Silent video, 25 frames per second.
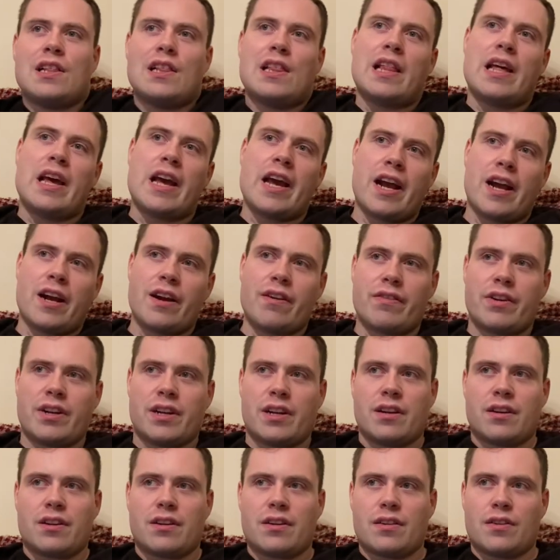
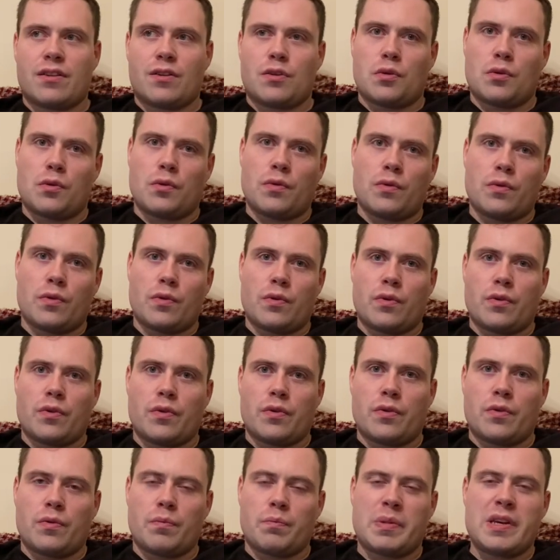Herring
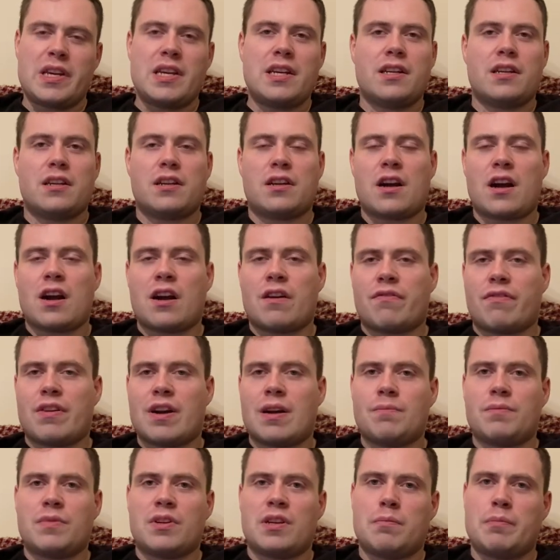beat Carl
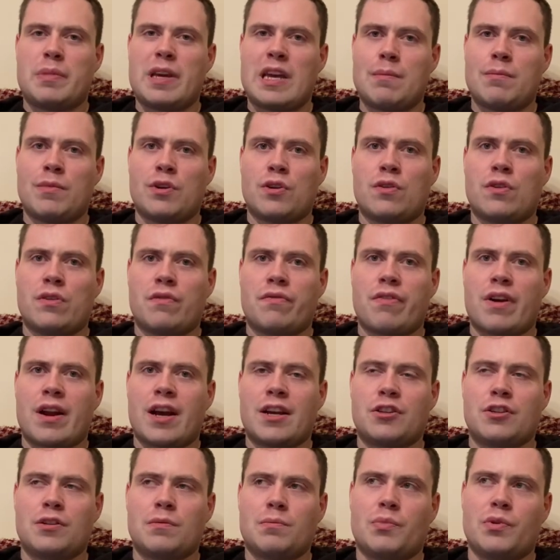Frampton and beat him in good
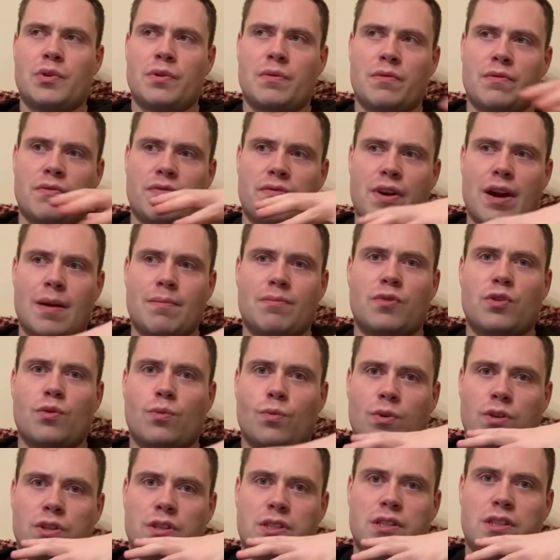fashion. But
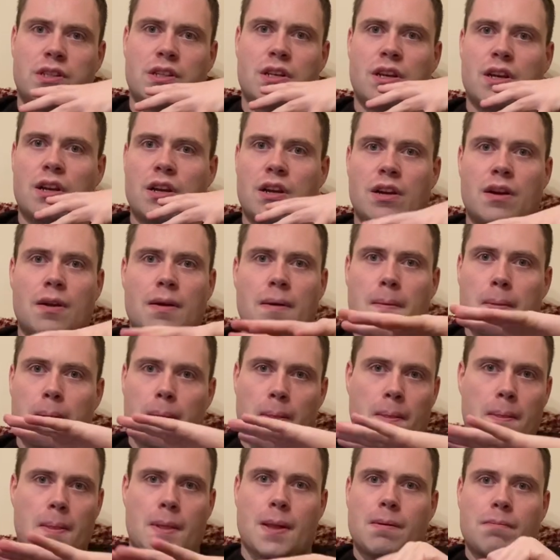Frampton was
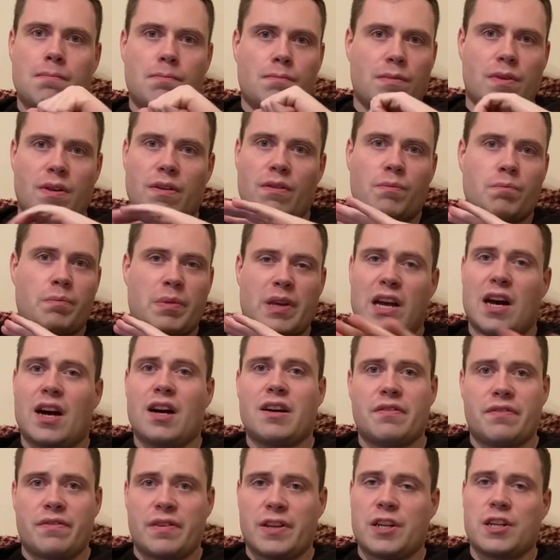
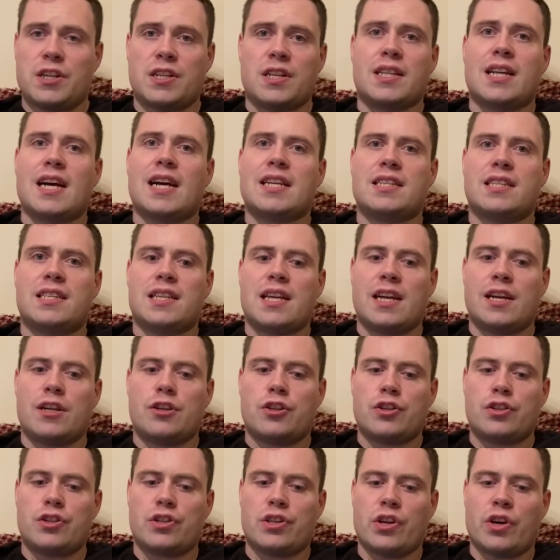beyond finished at that
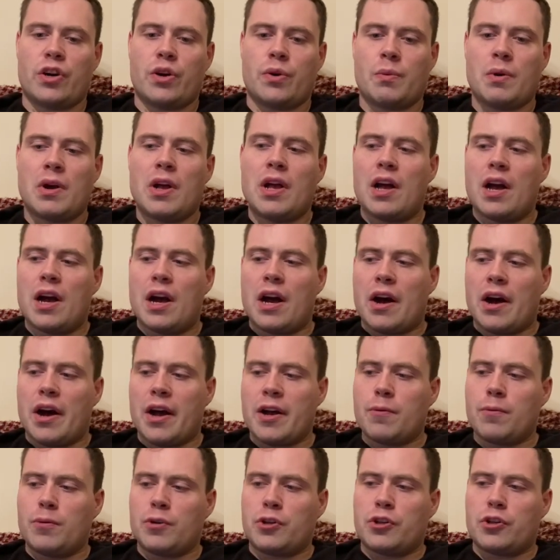stage. So
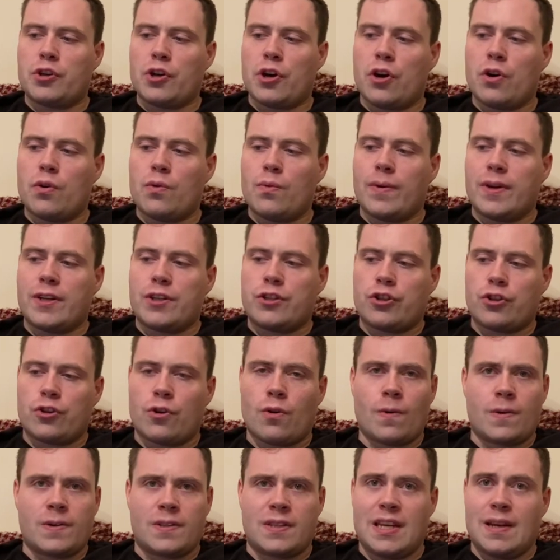I would go with
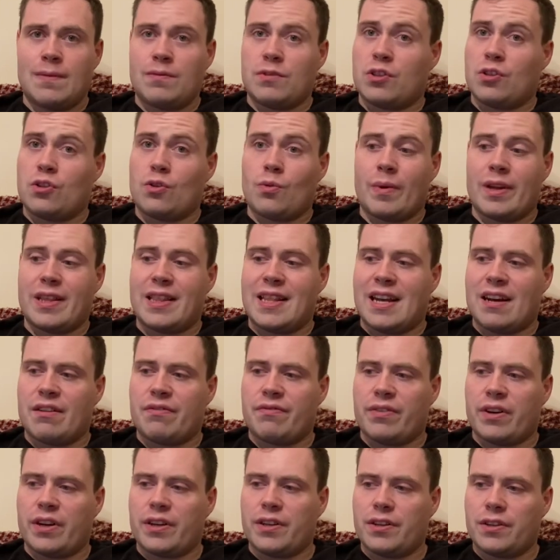Shakur Stevenson to win that
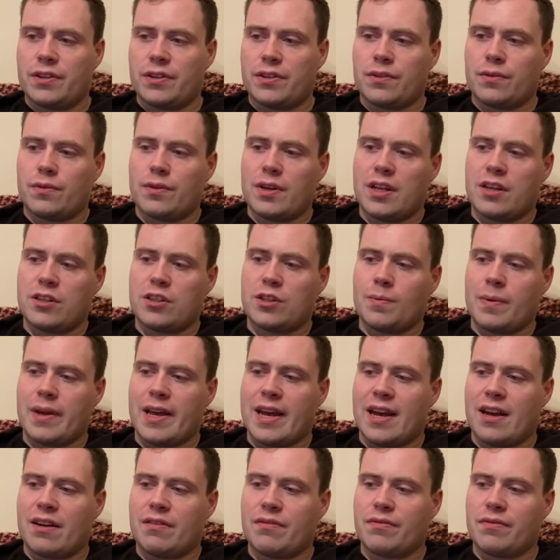fight. What else do we
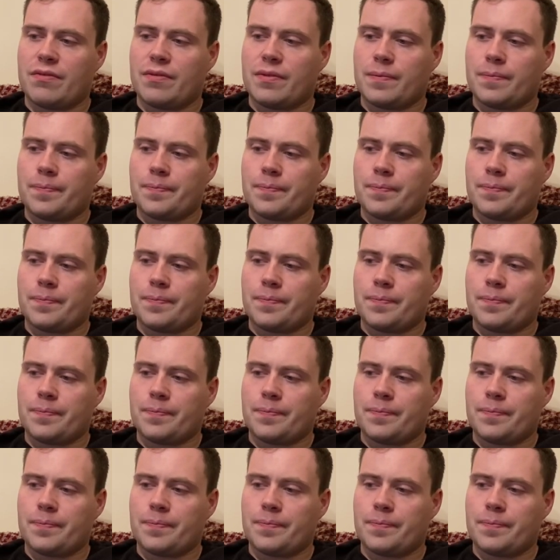have?